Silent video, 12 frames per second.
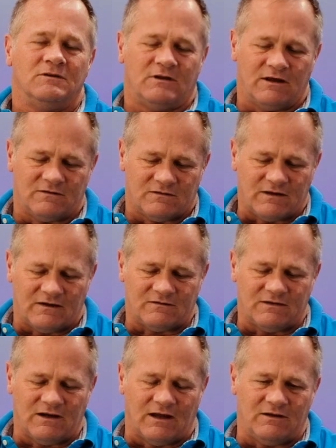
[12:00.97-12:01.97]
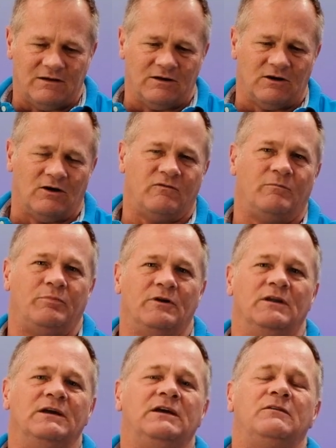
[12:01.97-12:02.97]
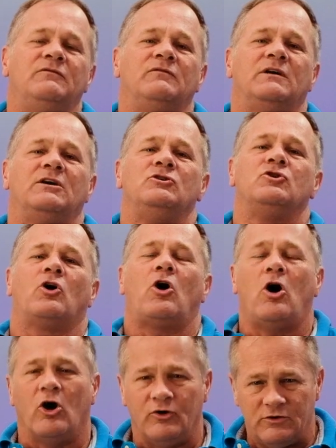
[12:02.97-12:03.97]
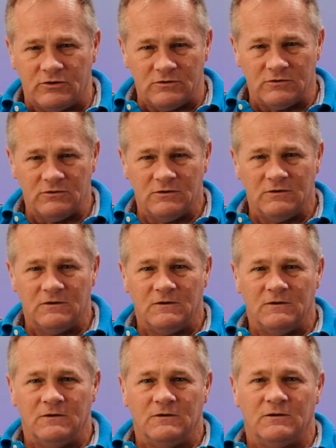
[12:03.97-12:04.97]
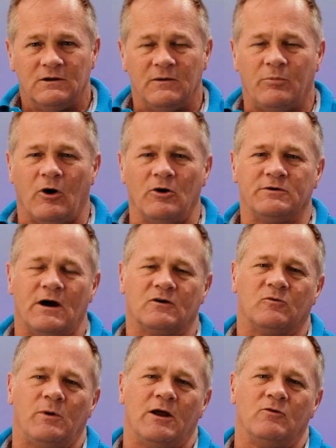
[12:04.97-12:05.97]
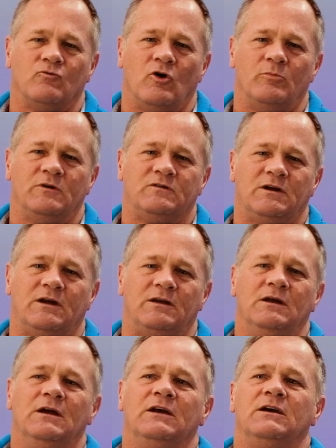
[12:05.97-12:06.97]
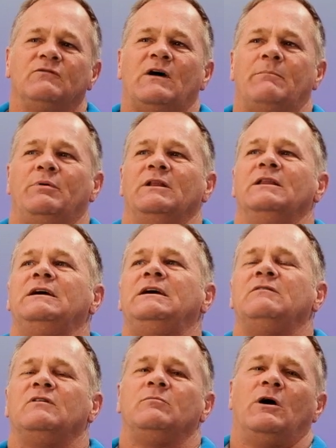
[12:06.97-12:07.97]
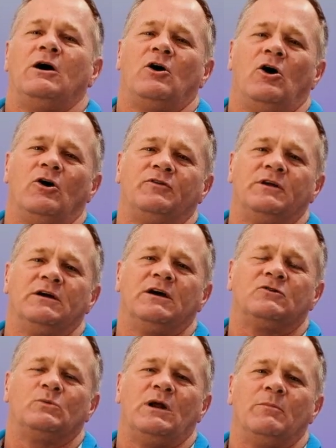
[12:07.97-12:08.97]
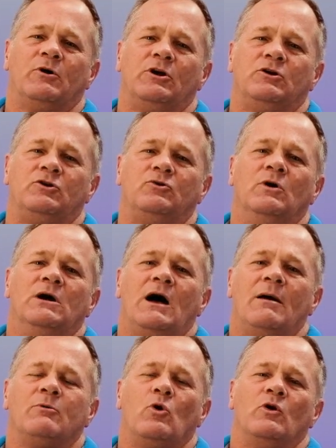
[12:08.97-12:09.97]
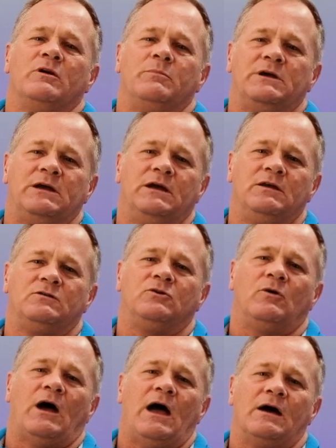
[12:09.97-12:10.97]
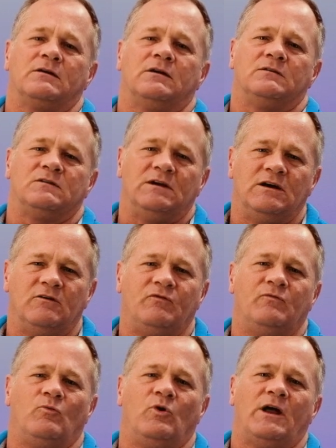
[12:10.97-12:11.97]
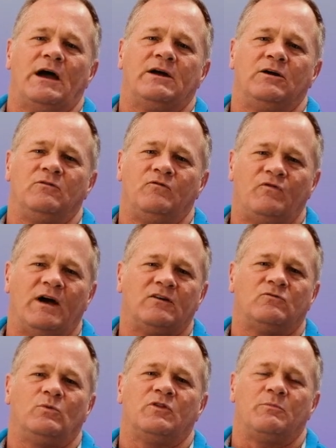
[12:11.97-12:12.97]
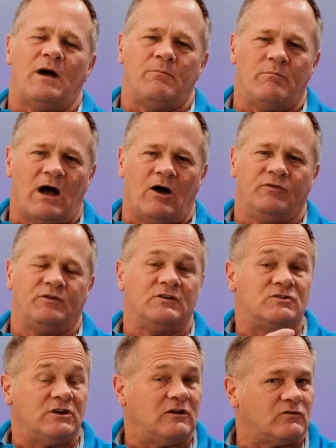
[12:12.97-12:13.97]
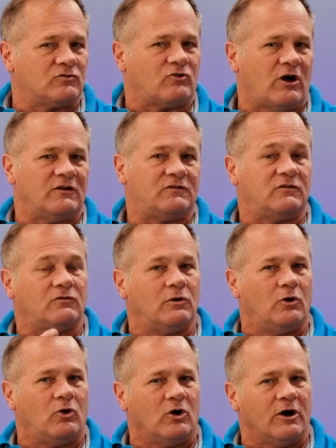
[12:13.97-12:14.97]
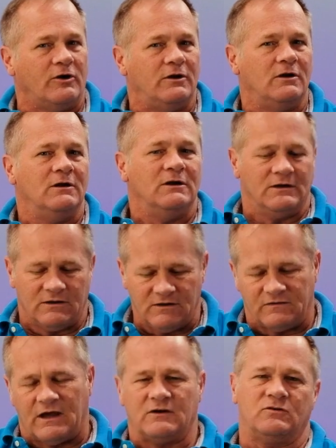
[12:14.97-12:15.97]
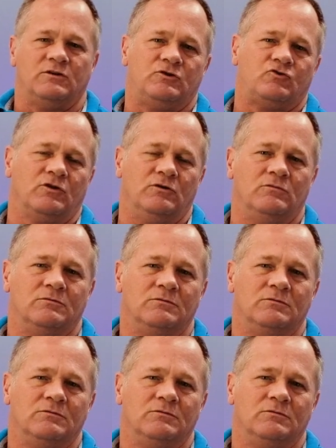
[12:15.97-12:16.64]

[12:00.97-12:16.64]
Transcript: That's, that's the idea of belief in your heart that Paul talks about in Romans 10. If I believe in my heart, then guess what I'm going to do? I'm going to begin to act as if what I confess with my mouth that Jesus Christ is Lord is actually true.